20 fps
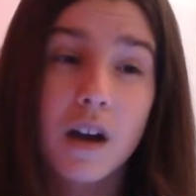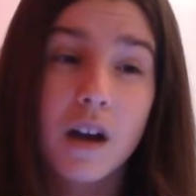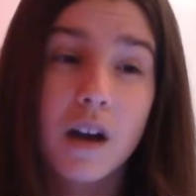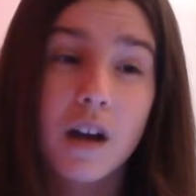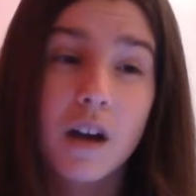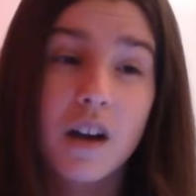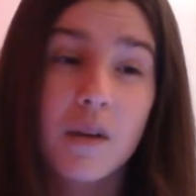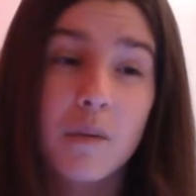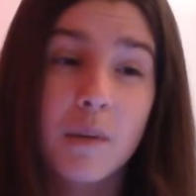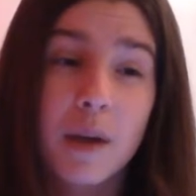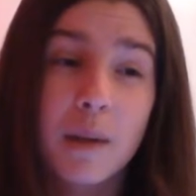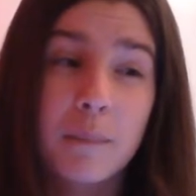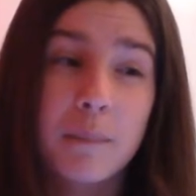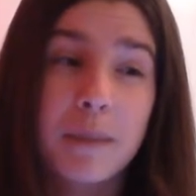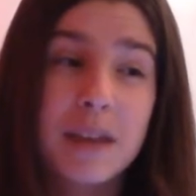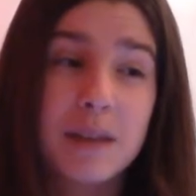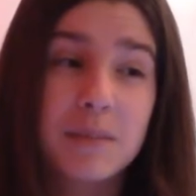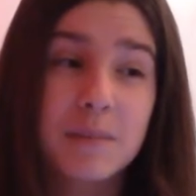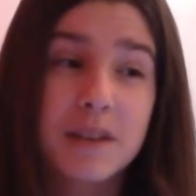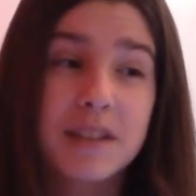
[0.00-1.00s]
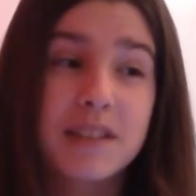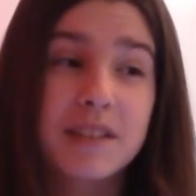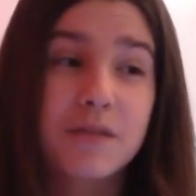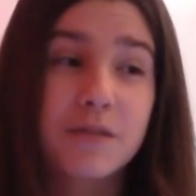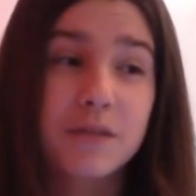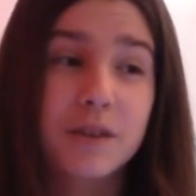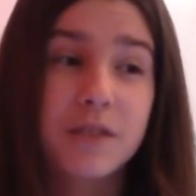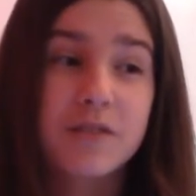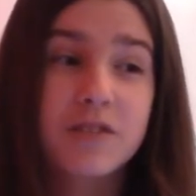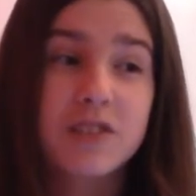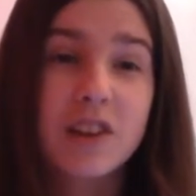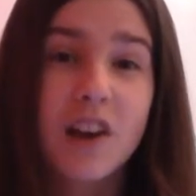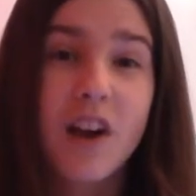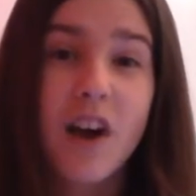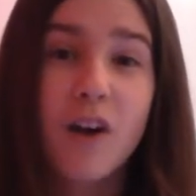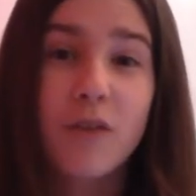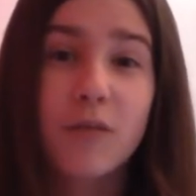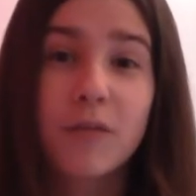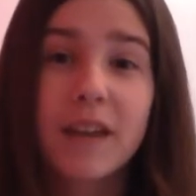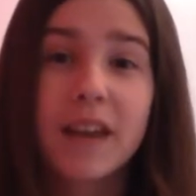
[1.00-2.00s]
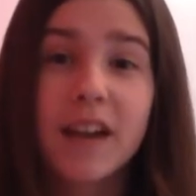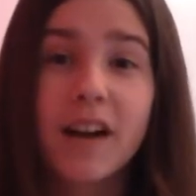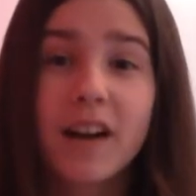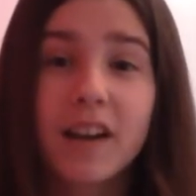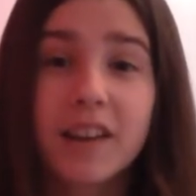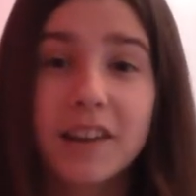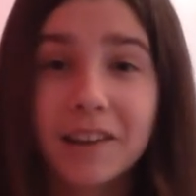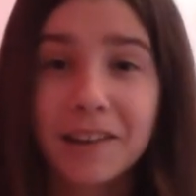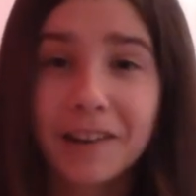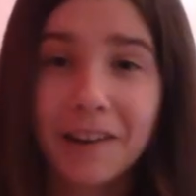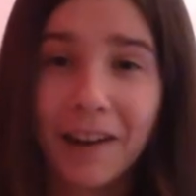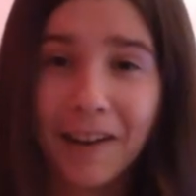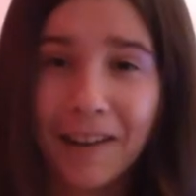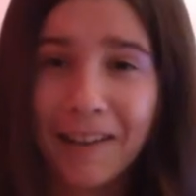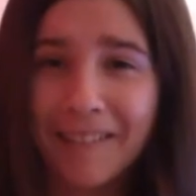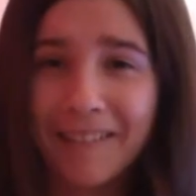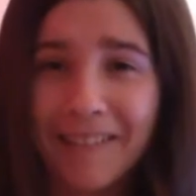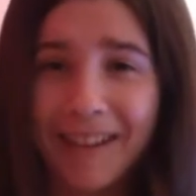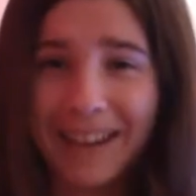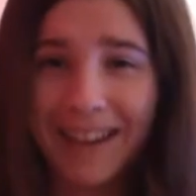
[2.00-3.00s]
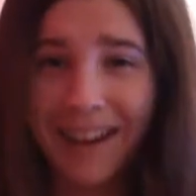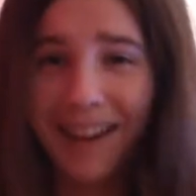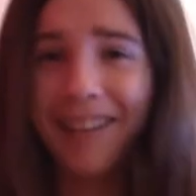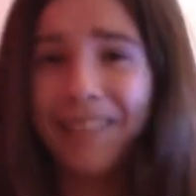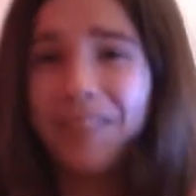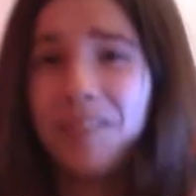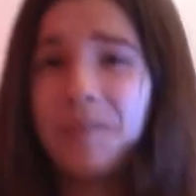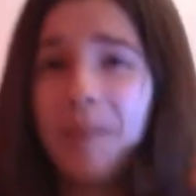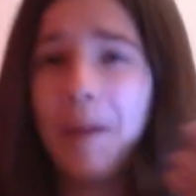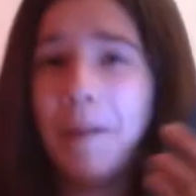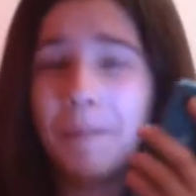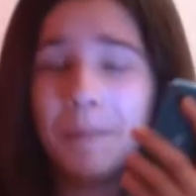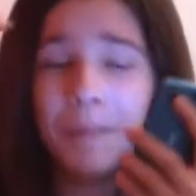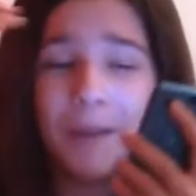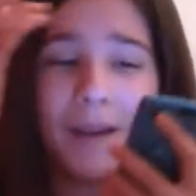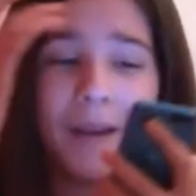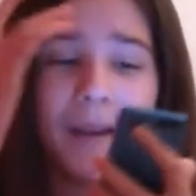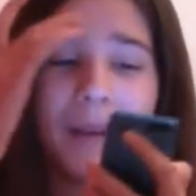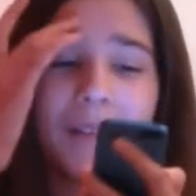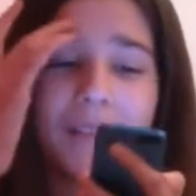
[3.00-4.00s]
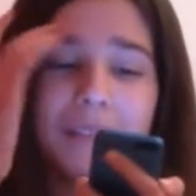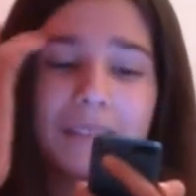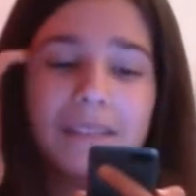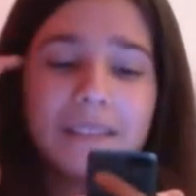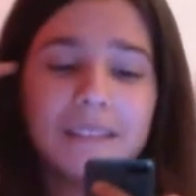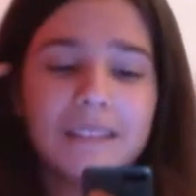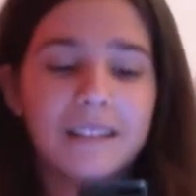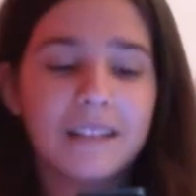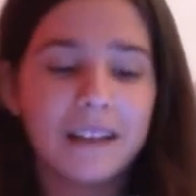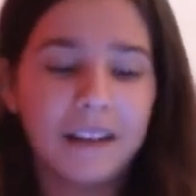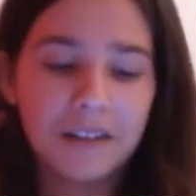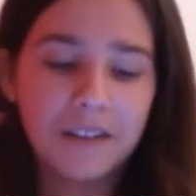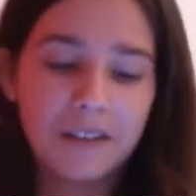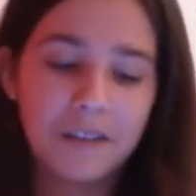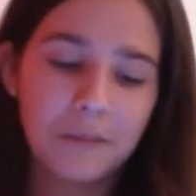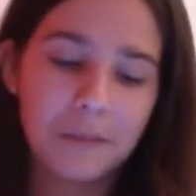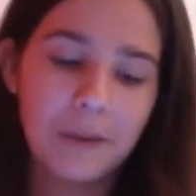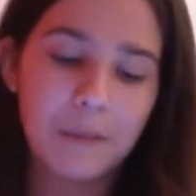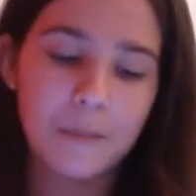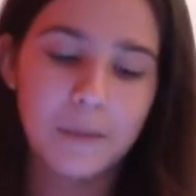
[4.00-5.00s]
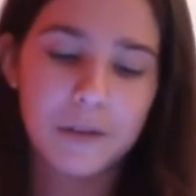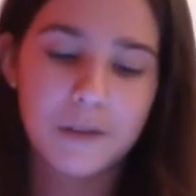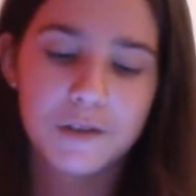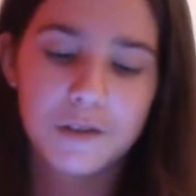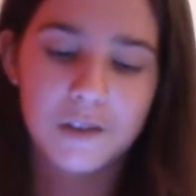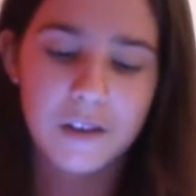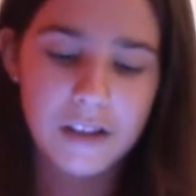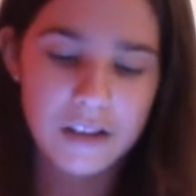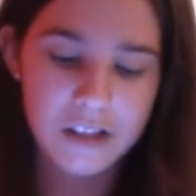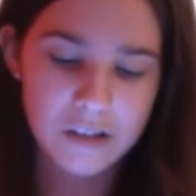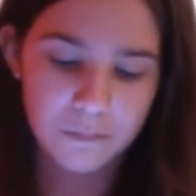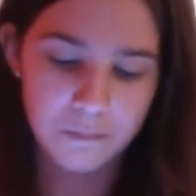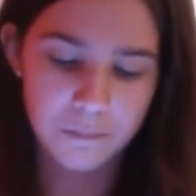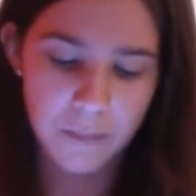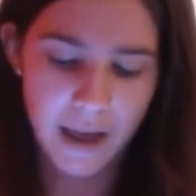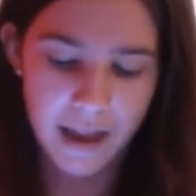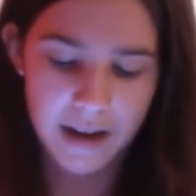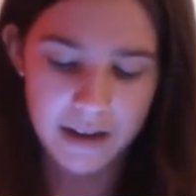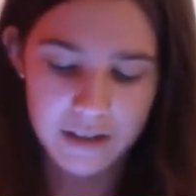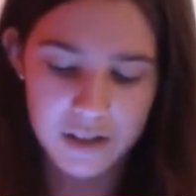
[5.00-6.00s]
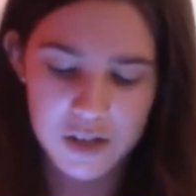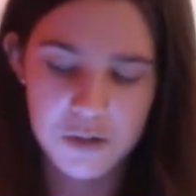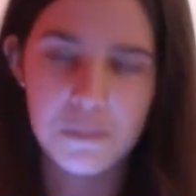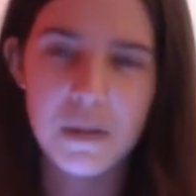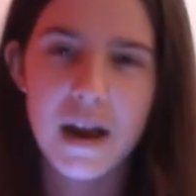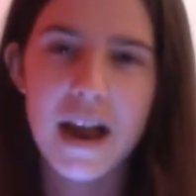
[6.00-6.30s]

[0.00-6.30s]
I might have peed myself when I was laughing. I don't know, I can't remember. I don't remember, sorry, bench.